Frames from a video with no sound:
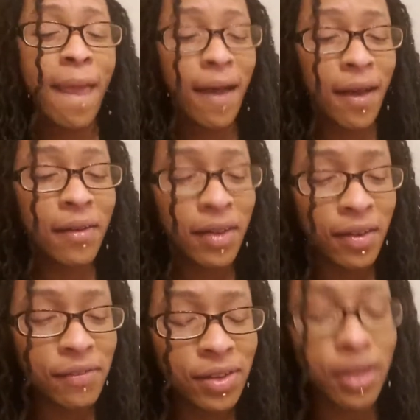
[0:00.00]

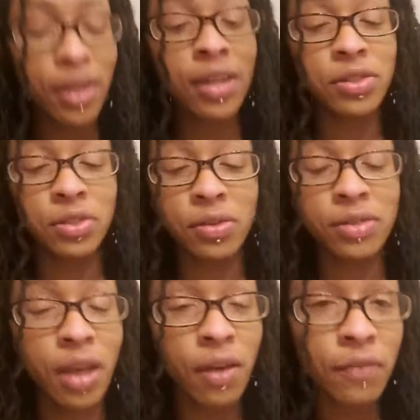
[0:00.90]
However, it
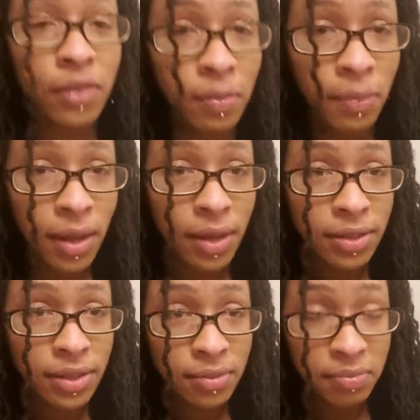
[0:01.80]
turns out for the
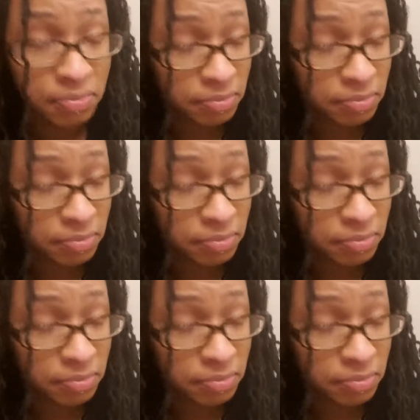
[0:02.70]
best.